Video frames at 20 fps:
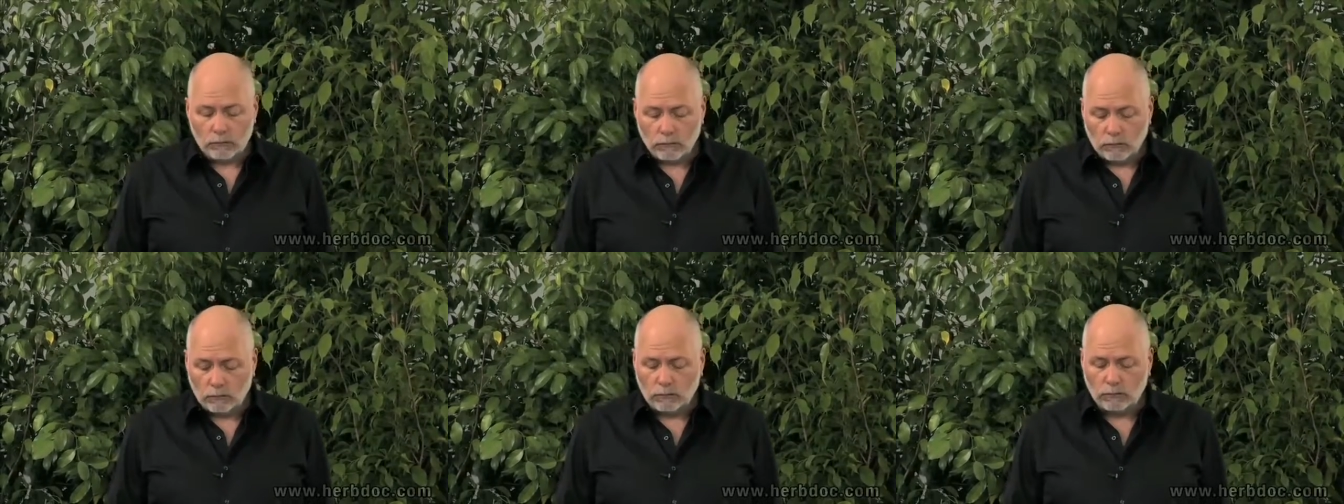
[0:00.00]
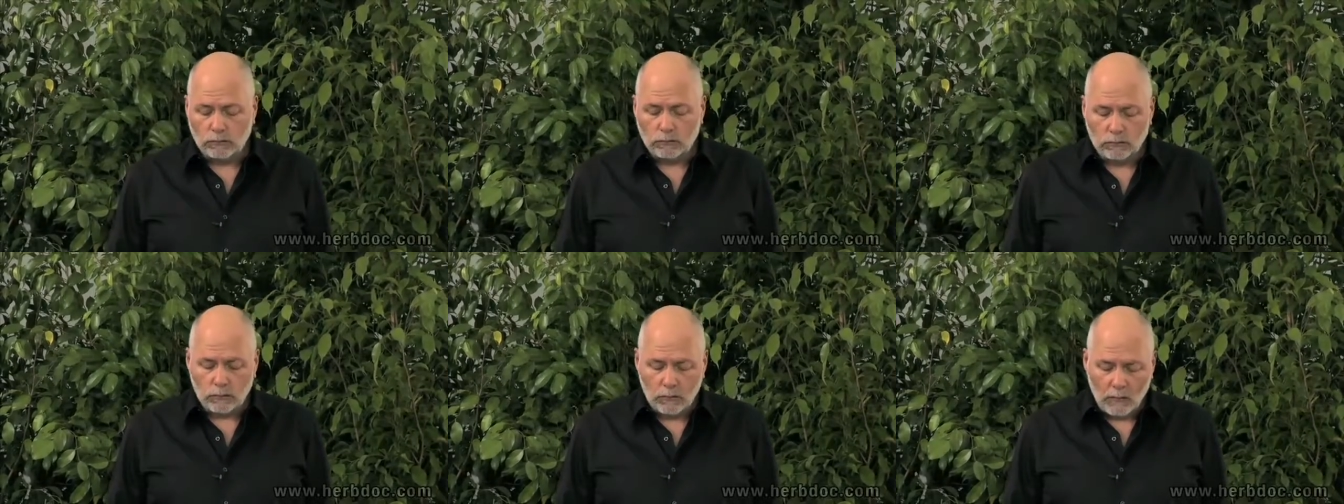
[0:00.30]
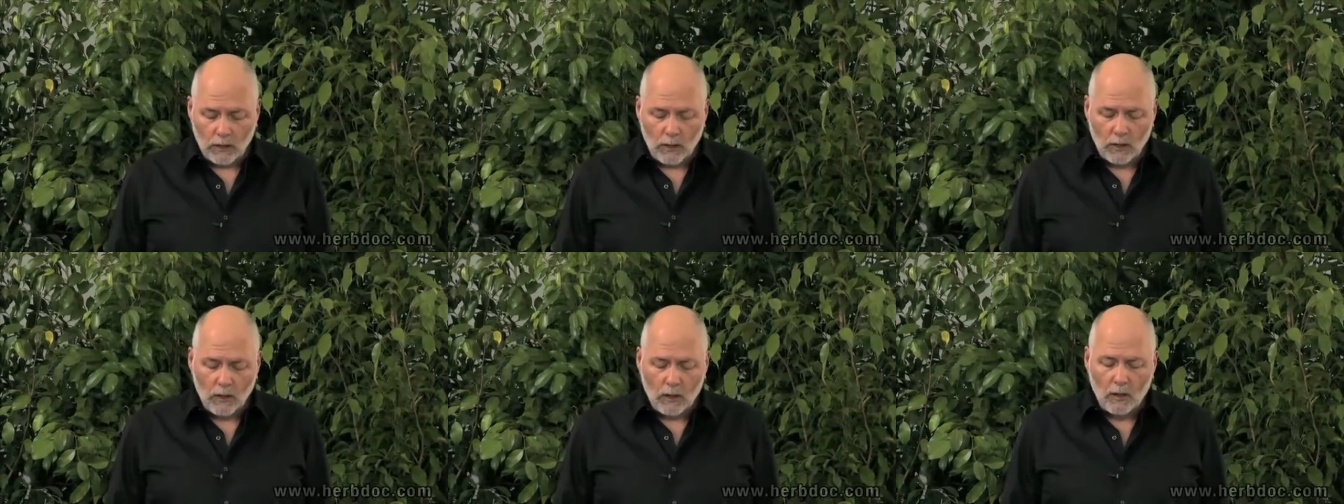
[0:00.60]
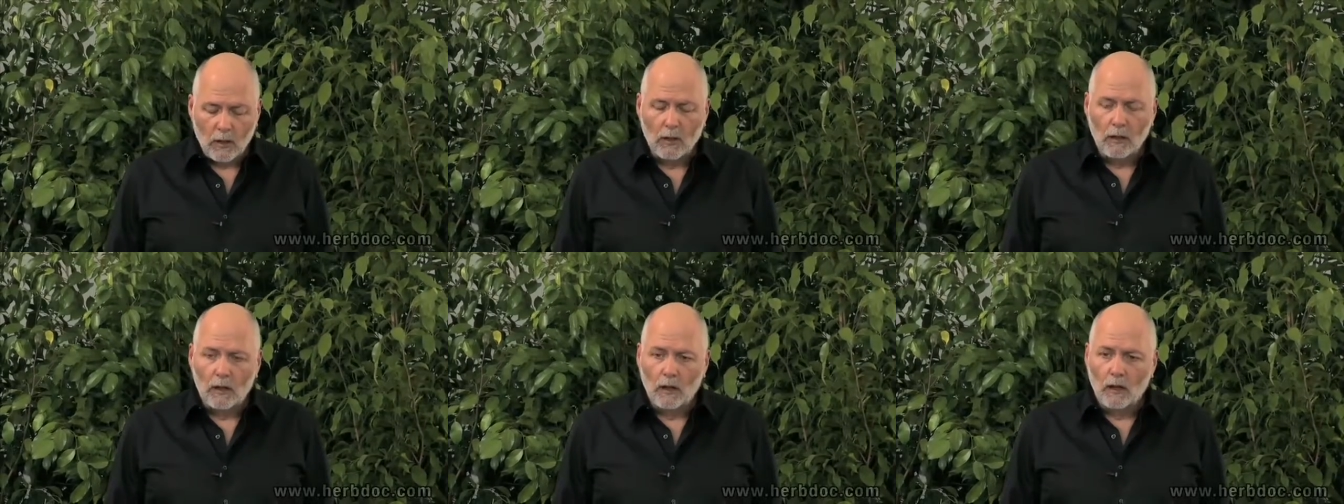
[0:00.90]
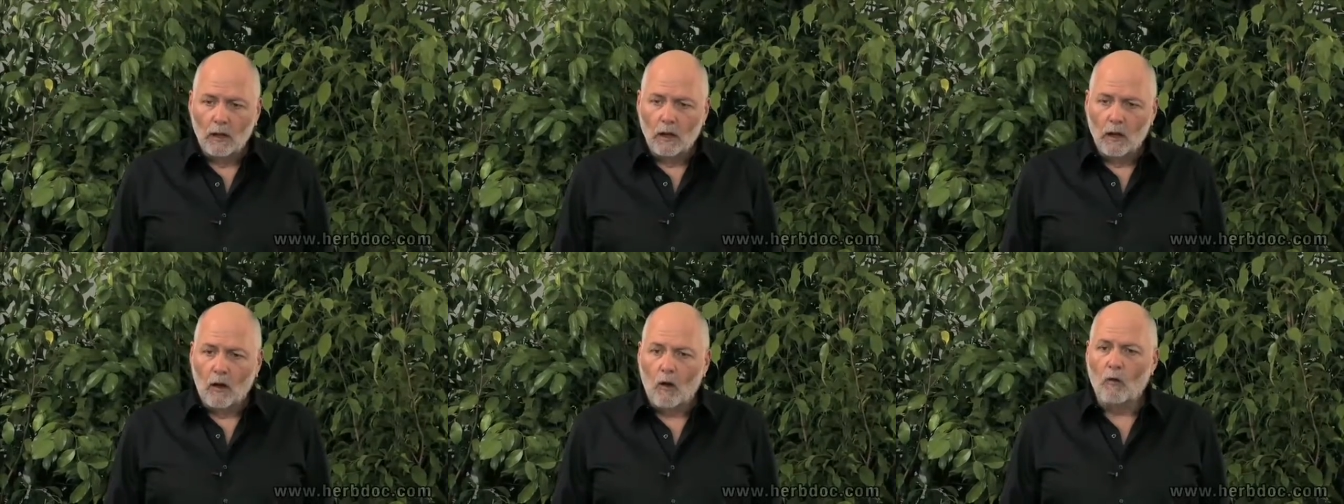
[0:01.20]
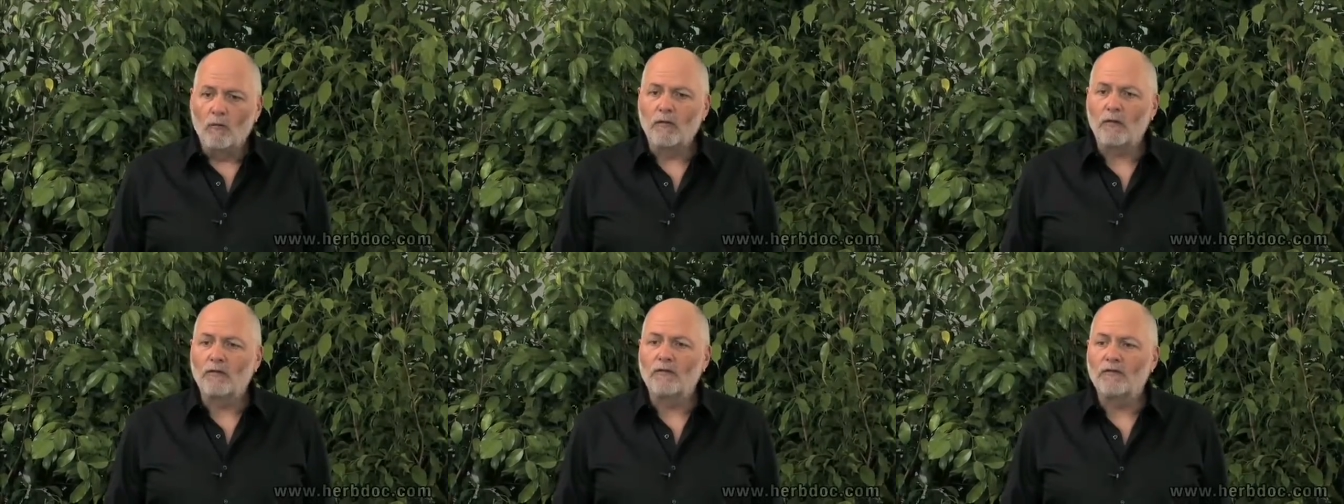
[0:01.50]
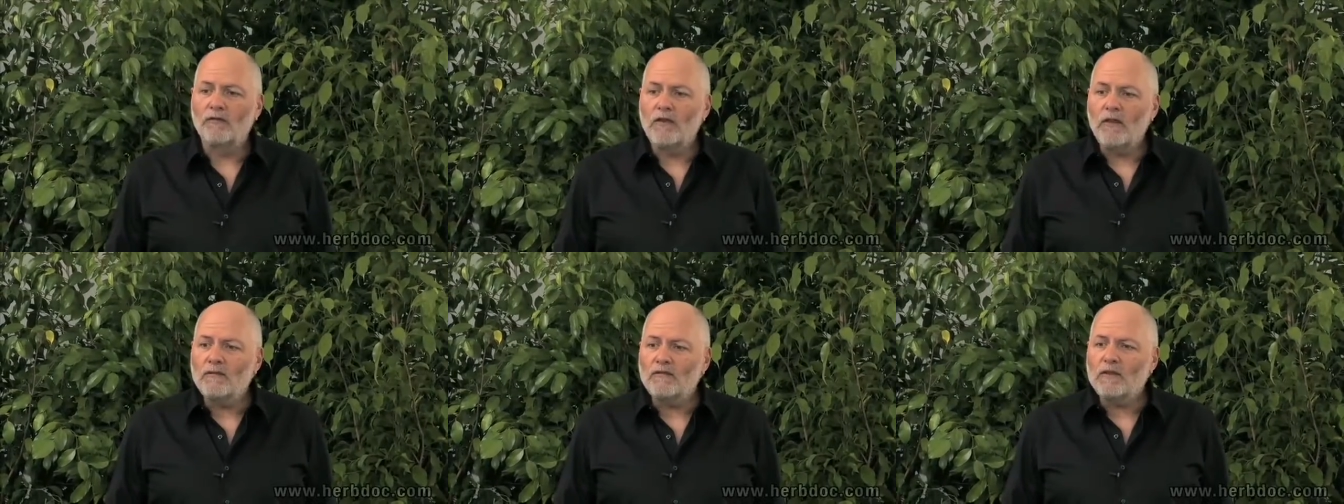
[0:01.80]
Over
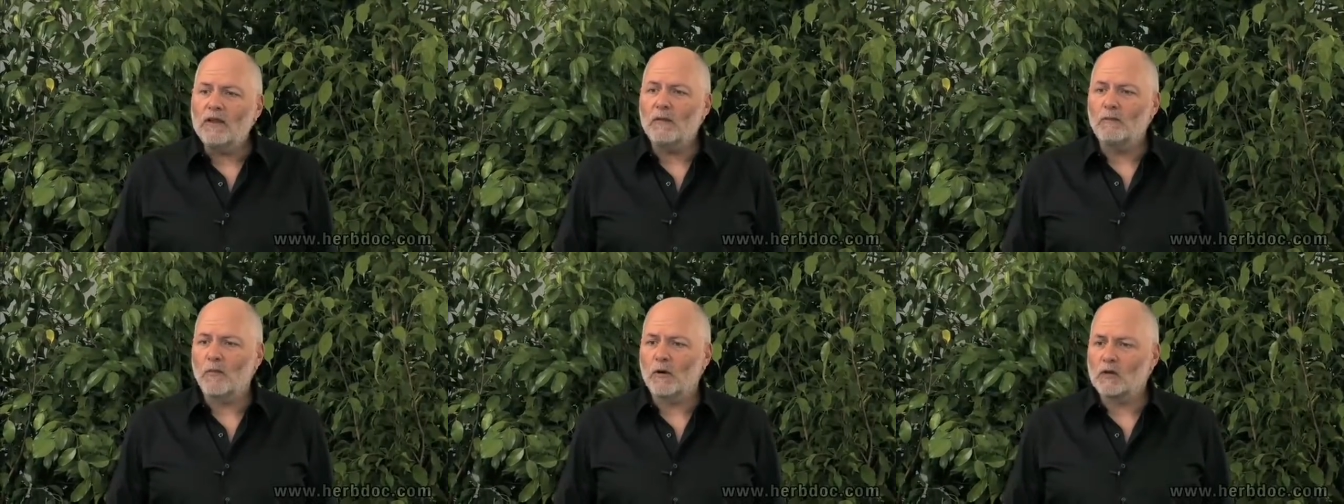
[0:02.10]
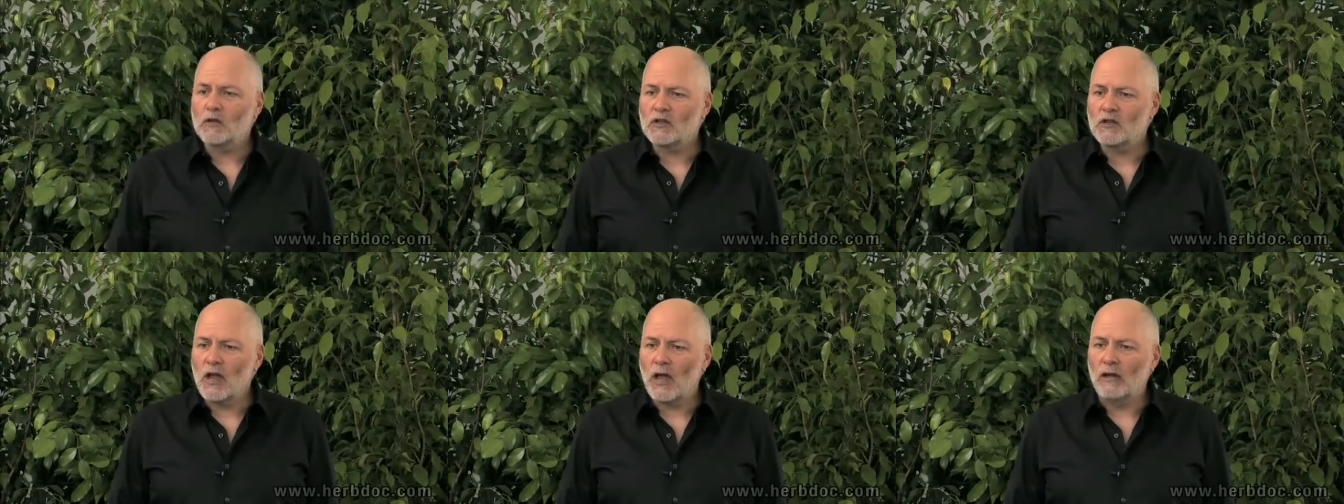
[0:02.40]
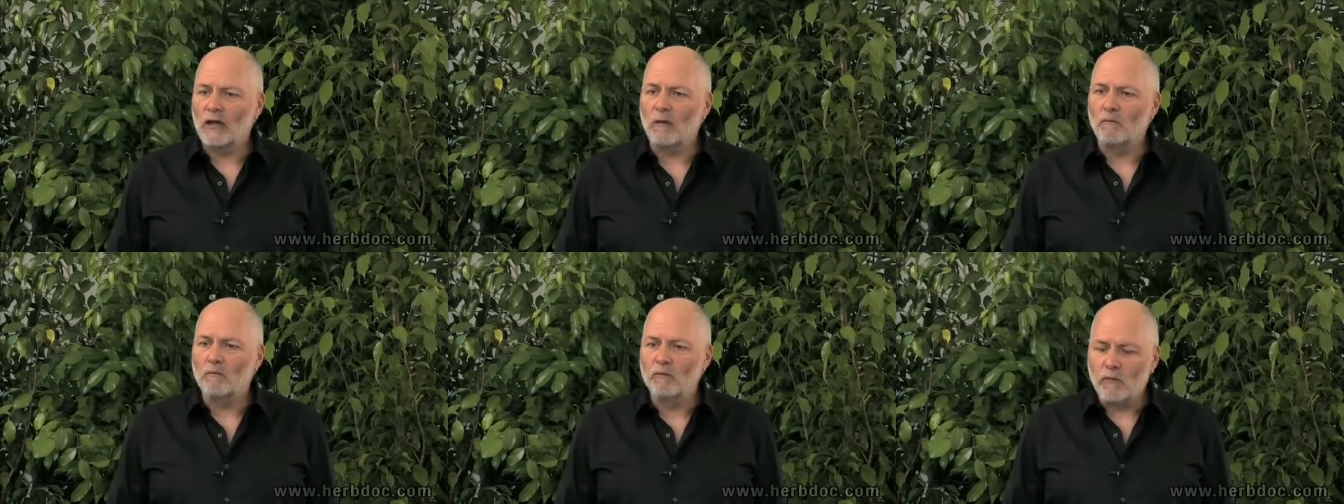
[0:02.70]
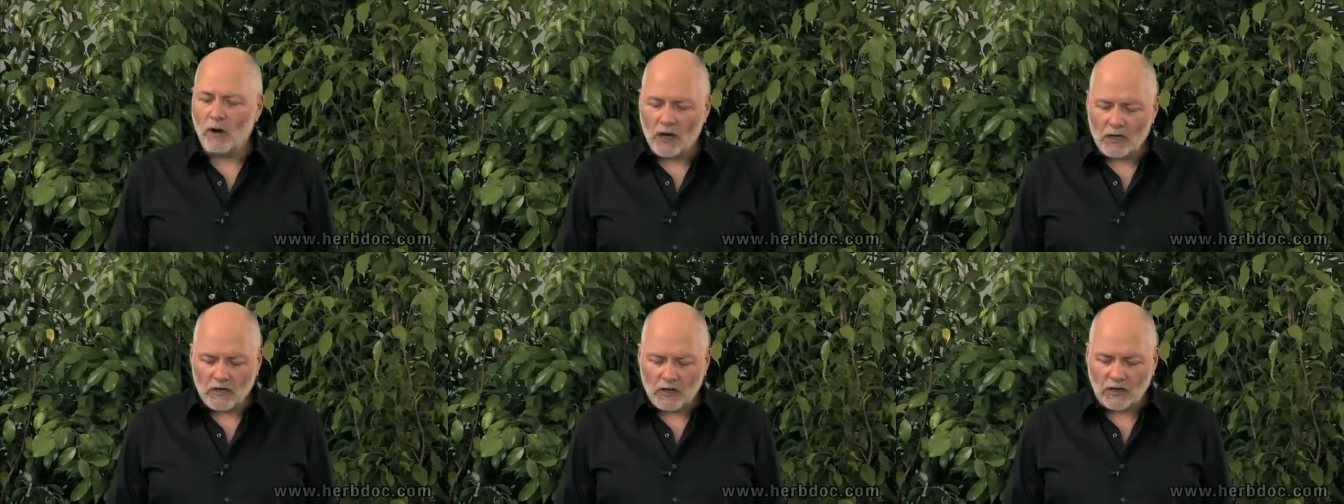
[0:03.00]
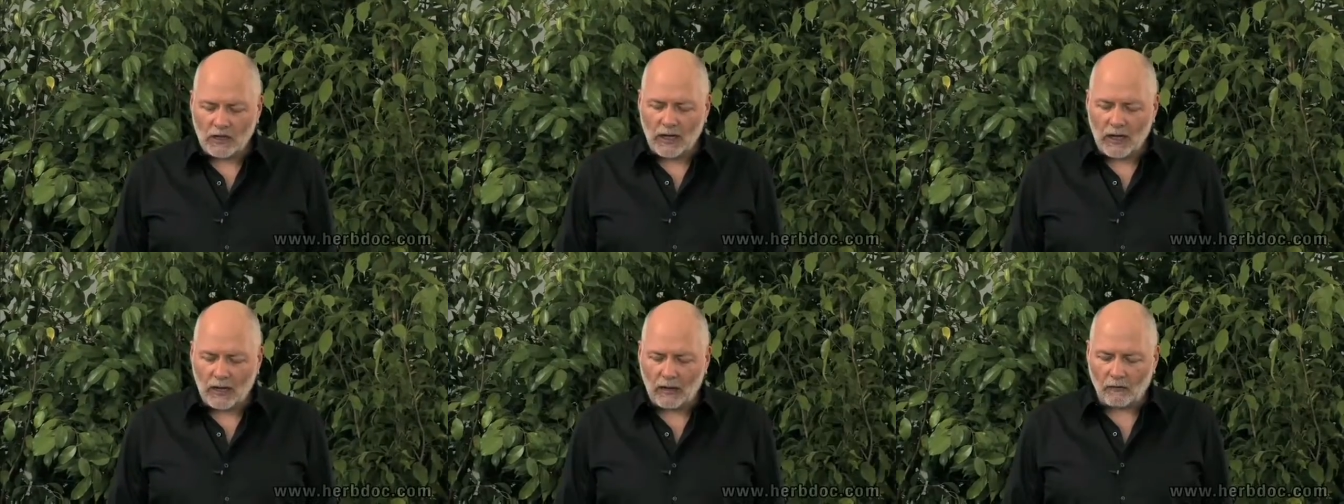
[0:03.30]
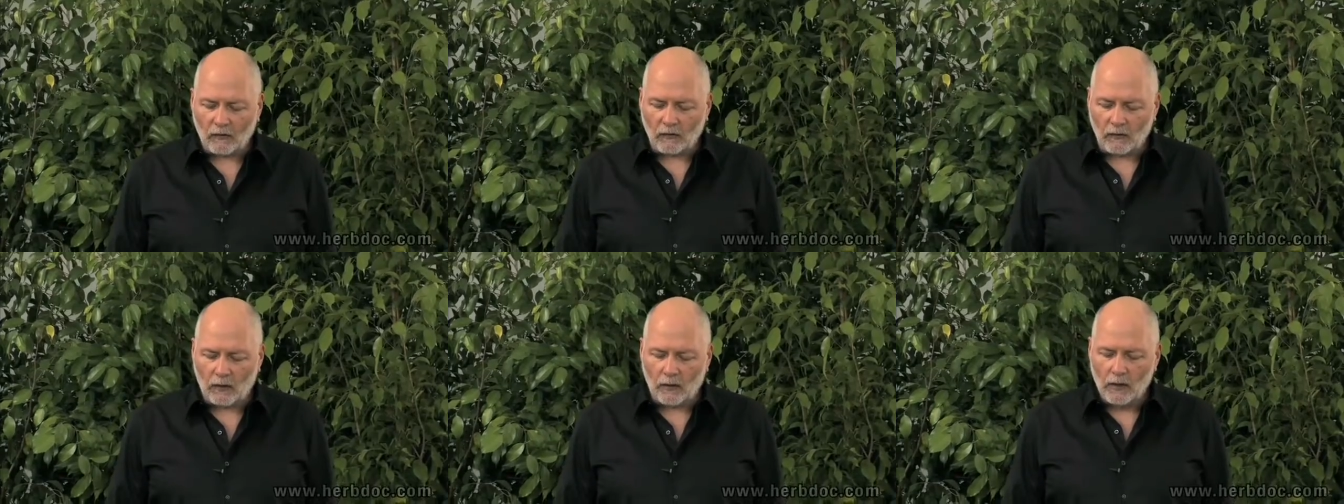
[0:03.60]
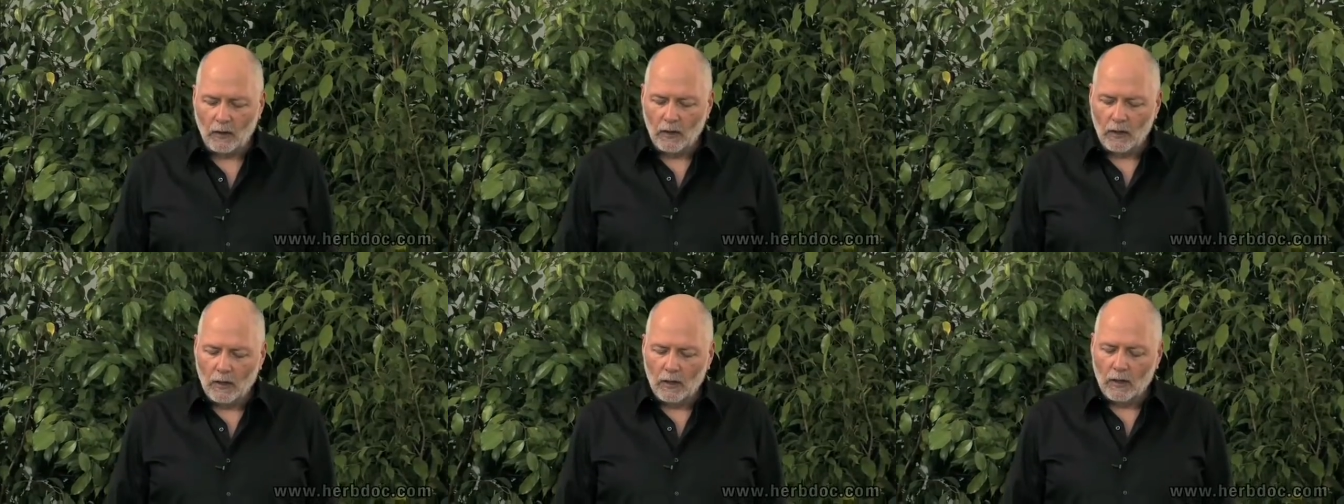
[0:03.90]
50% of breast cancer